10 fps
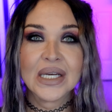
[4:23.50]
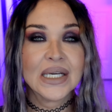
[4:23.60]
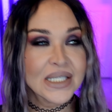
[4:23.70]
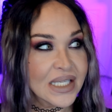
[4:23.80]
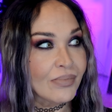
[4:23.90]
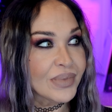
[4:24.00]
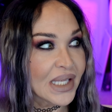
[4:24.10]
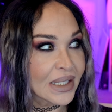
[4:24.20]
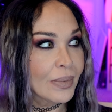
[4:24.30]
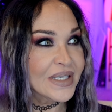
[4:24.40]
something
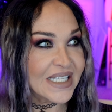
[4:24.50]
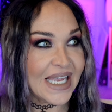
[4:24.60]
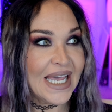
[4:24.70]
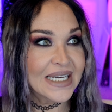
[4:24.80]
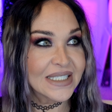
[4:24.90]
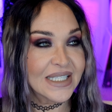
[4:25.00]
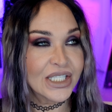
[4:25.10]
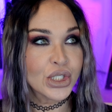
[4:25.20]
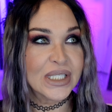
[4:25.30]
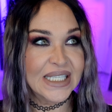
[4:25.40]
like a piece of candy that
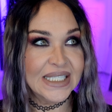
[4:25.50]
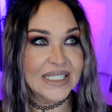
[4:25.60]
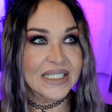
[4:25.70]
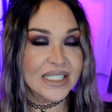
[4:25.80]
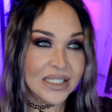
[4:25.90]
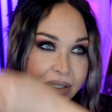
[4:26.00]
you can eat,